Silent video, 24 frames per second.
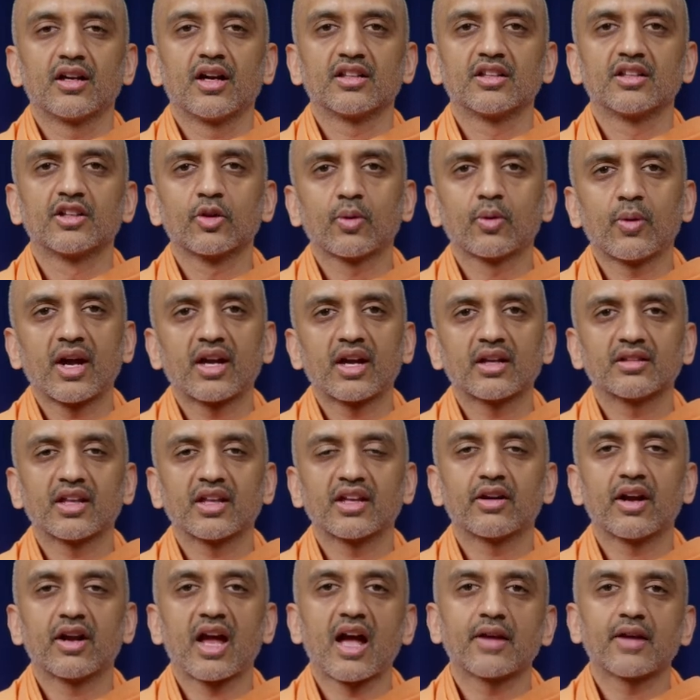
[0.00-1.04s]
a little while
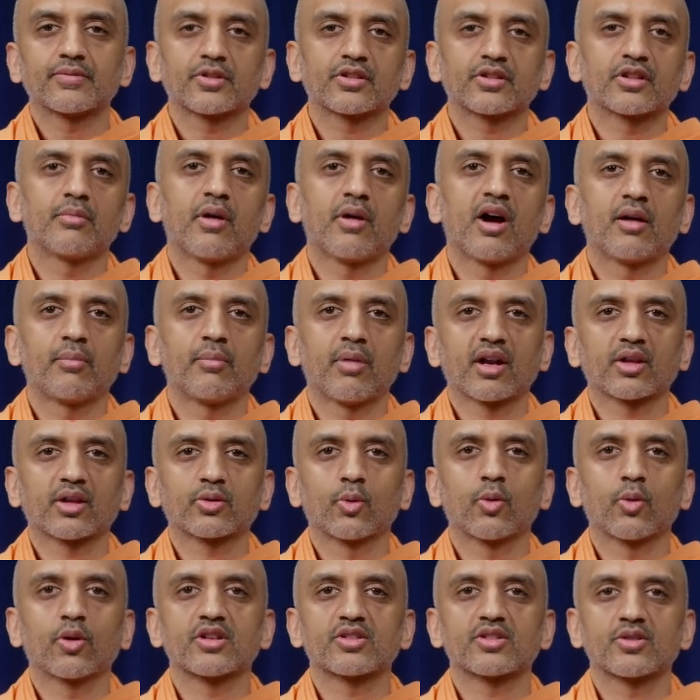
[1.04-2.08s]
later after the
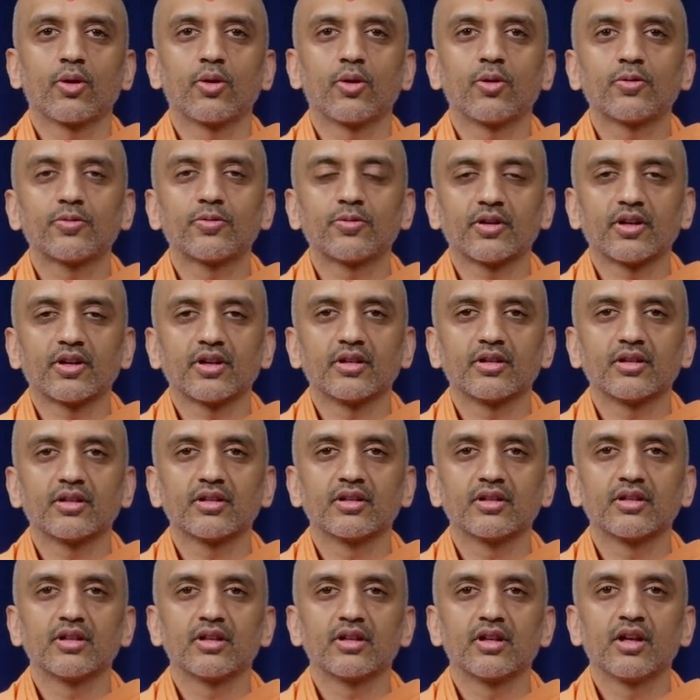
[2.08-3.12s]
Mahabharata war is over.
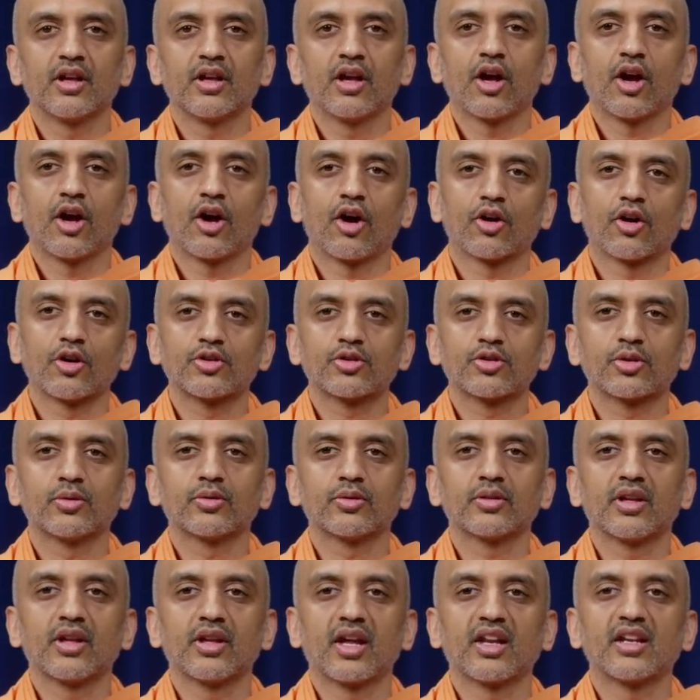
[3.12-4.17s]

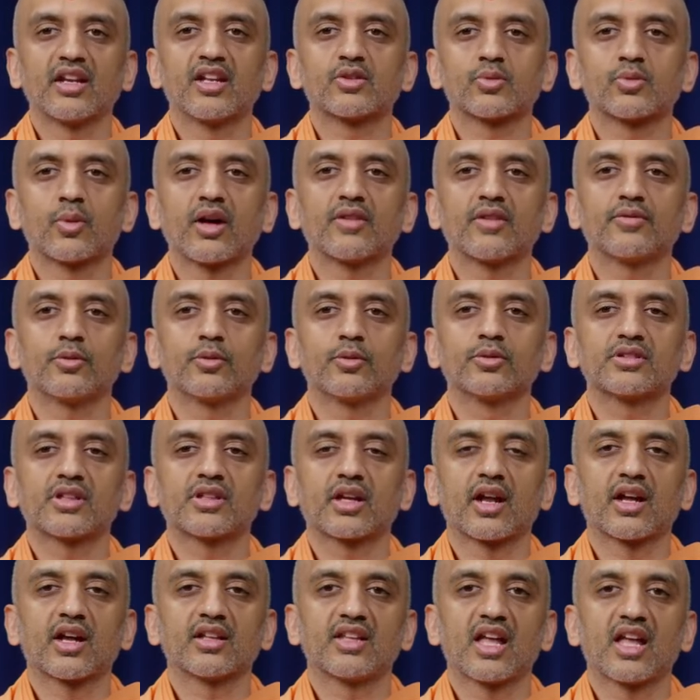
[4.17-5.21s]
Arjun and his wife
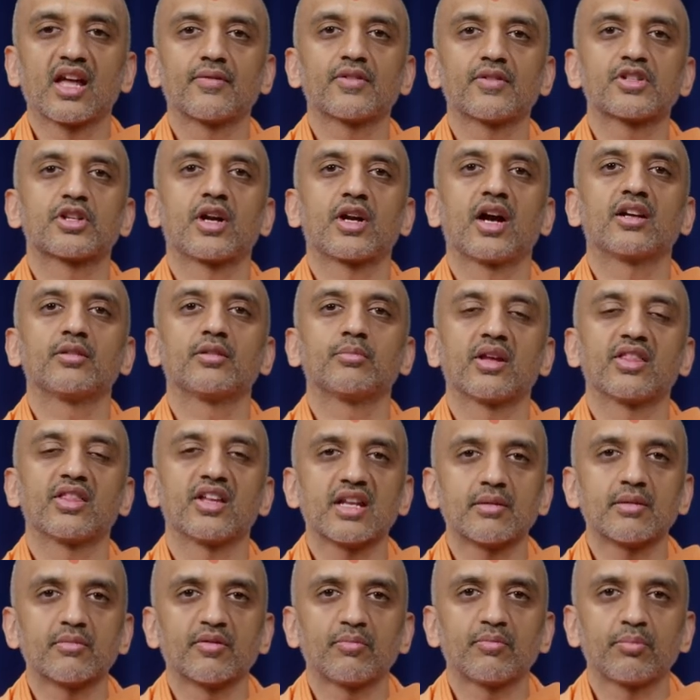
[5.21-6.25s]
Uttara, they have a child by the
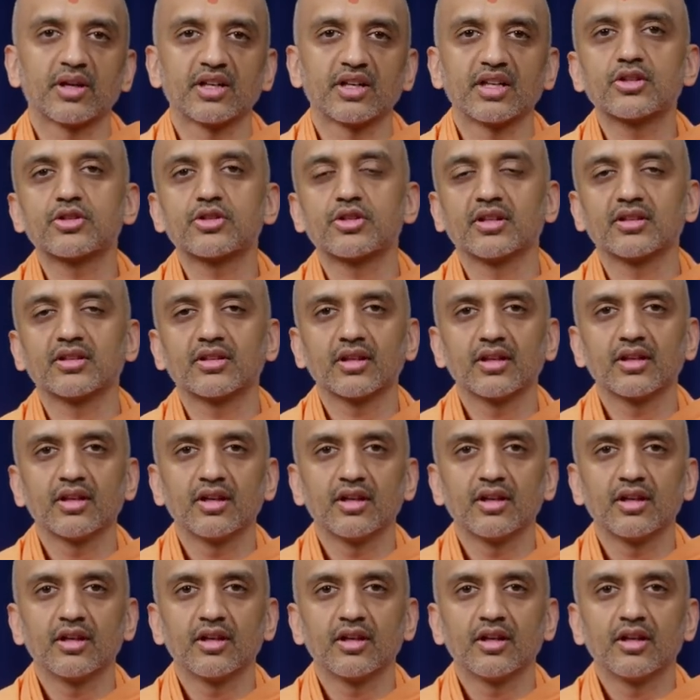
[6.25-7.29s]
name of Parikshit.
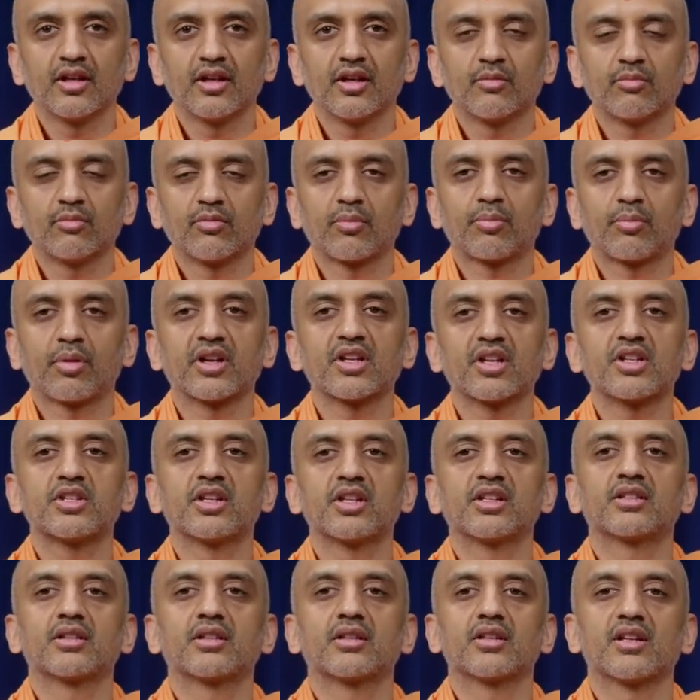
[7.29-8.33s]
But
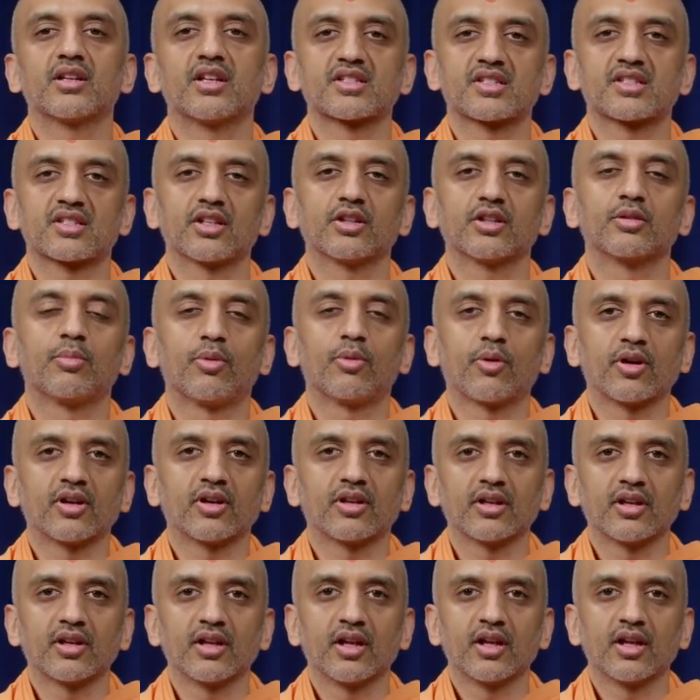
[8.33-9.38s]
Parikshit is stillborn.
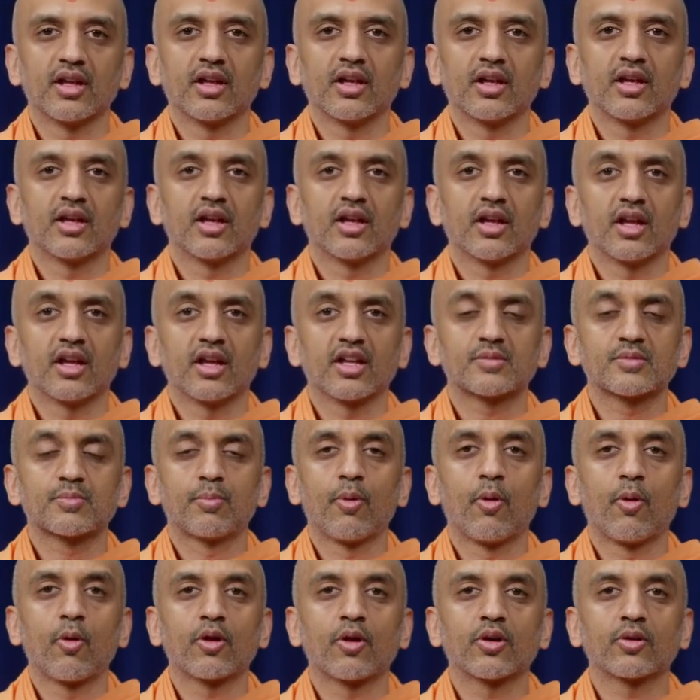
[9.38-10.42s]
He's
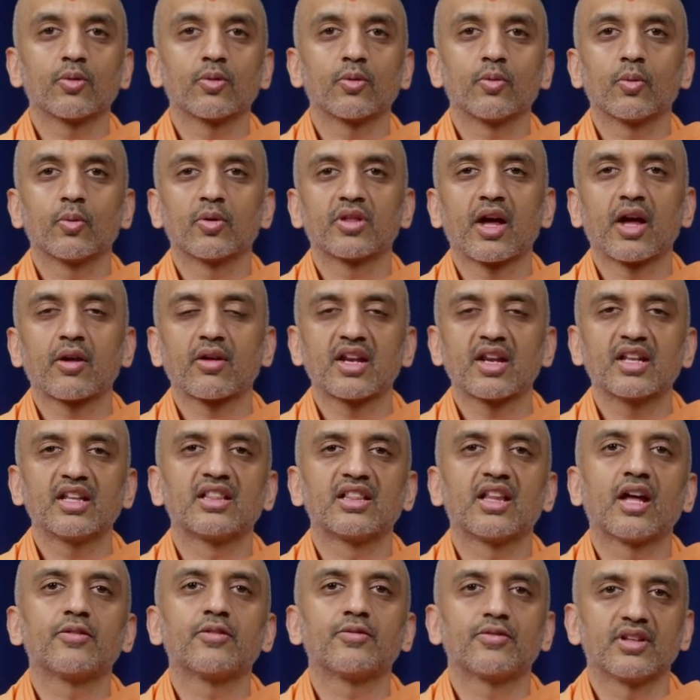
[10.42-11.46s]
born without any
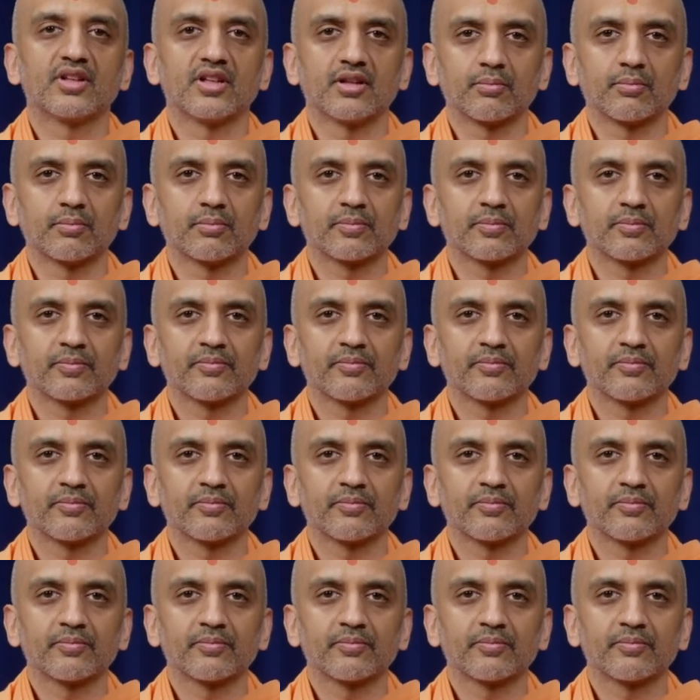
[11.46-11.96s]
life in him.